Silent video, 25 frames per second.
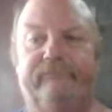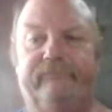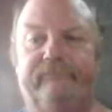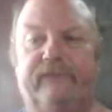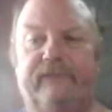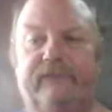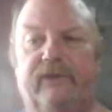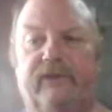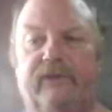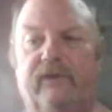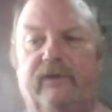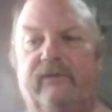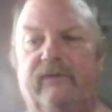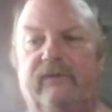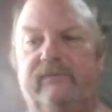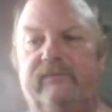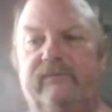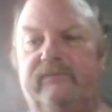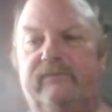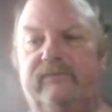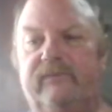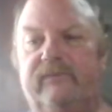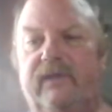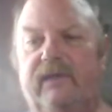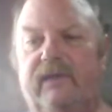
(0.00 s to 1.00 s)
don't know.
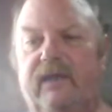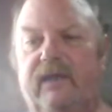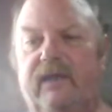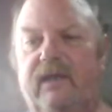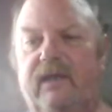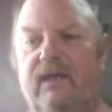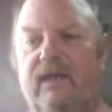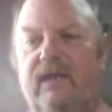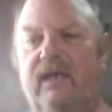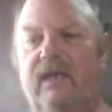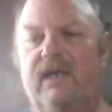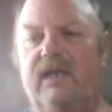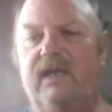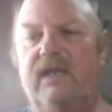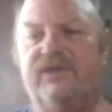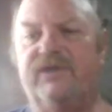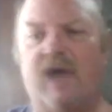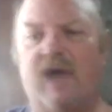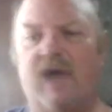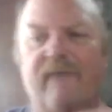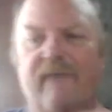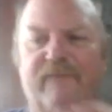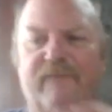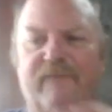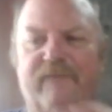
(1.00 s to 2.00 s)

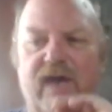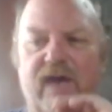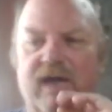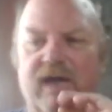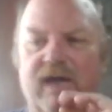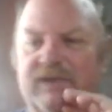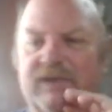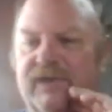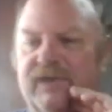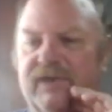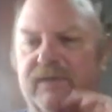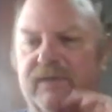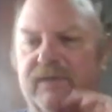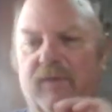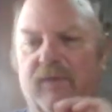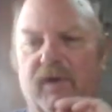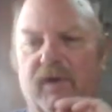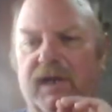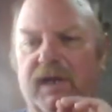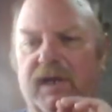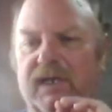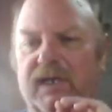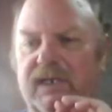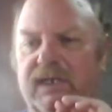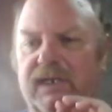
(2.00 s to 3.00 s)
John Ferris, good
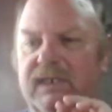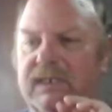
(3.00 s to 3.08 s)
morning.